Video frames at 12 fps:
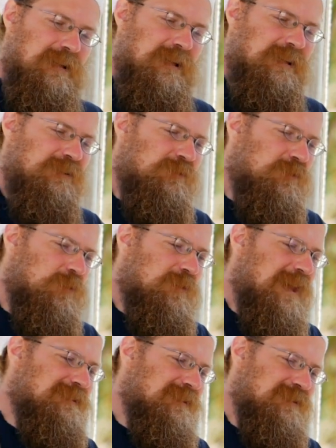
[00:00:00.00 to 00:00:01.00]
And even though
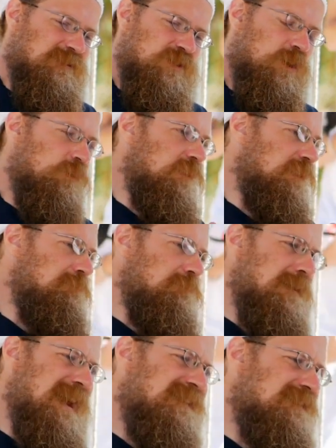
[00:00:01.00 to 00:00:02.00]
that didn't totally
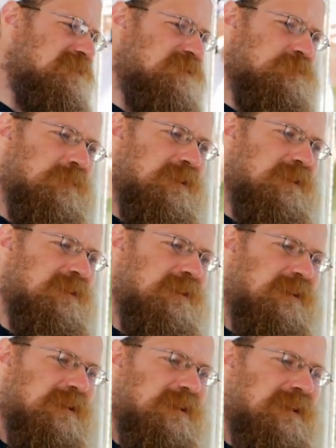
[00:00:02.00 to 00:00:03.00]
balance me,
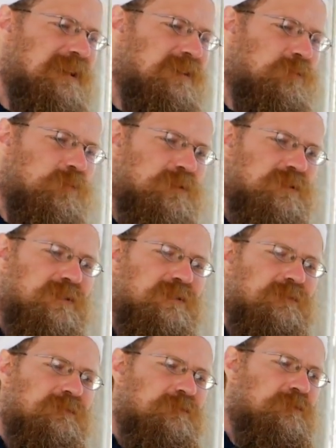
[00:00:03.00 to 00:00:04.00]
it was
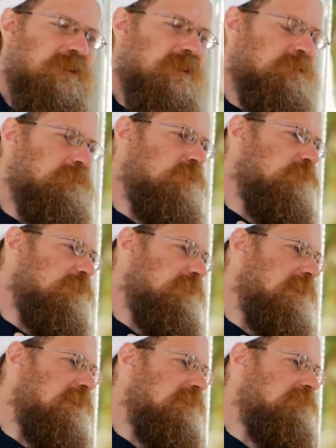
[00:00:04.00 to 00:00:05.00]
filling me with
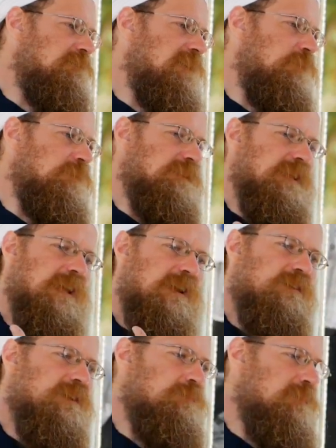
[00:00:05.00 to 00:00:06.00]
love that would
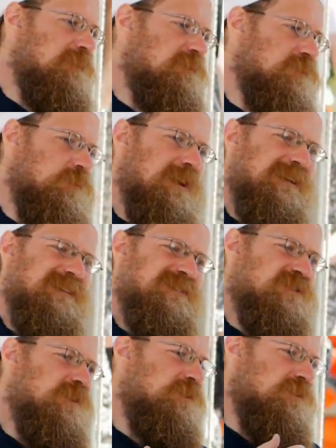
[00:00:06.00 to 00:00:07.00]
carry me so I
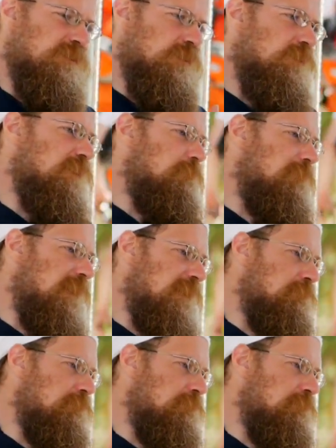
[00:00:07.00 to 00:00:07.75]
could start to look at my